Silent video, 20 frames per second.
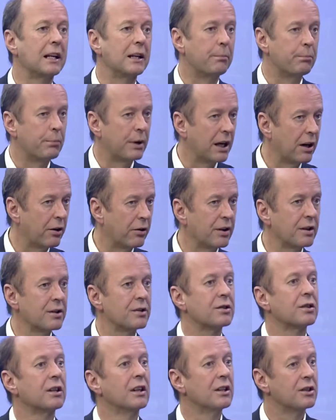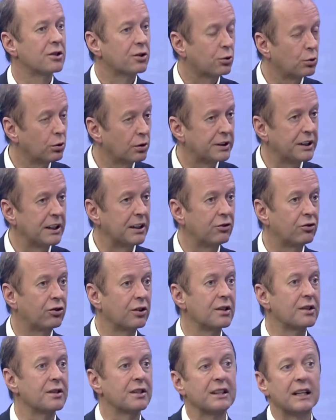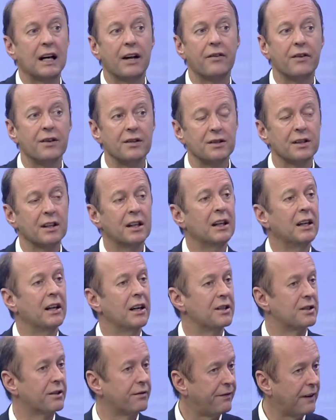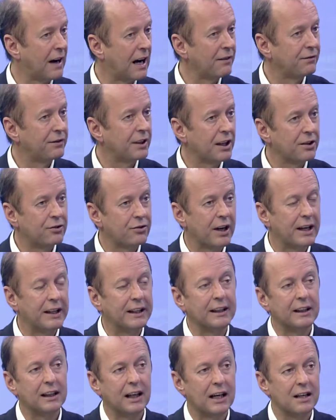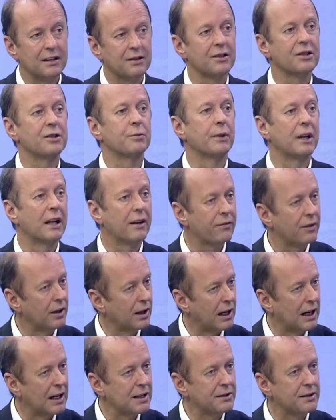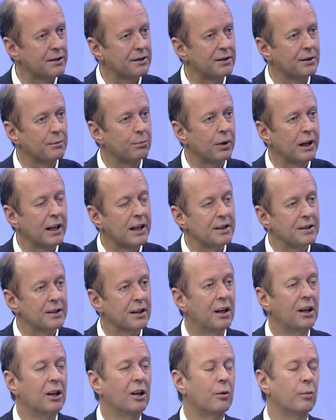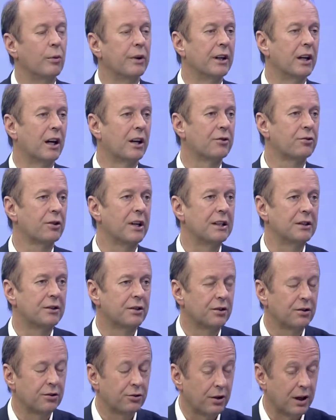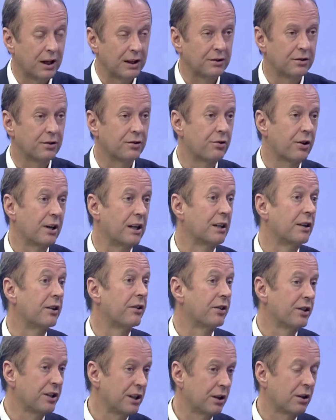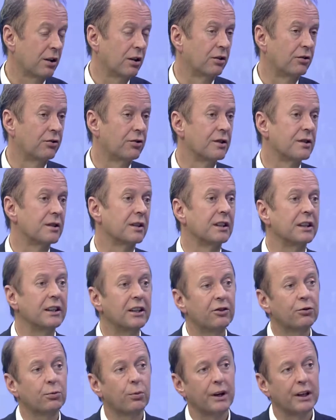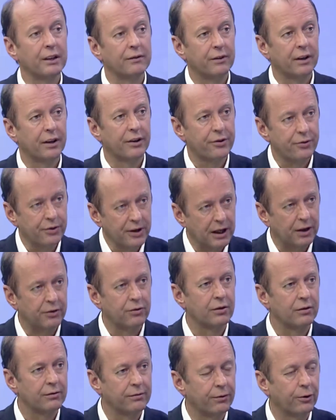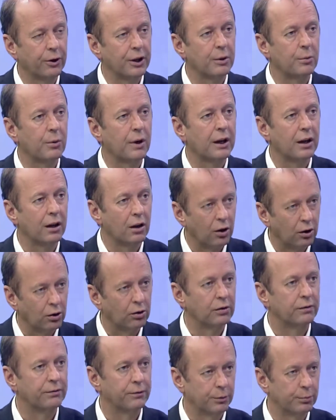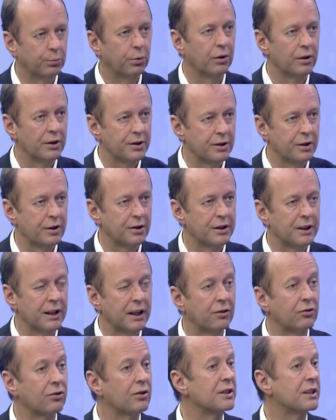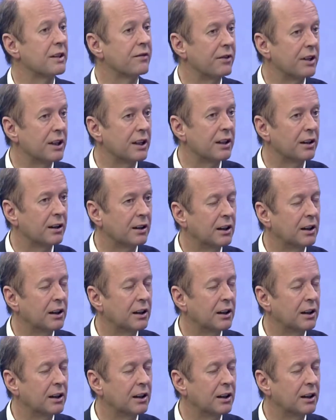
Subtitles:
parents, school teachers and others. It's a 5-day training license. We have the license in place. We're now trying to train 30 coaches in each one of our 341 local football associations every year.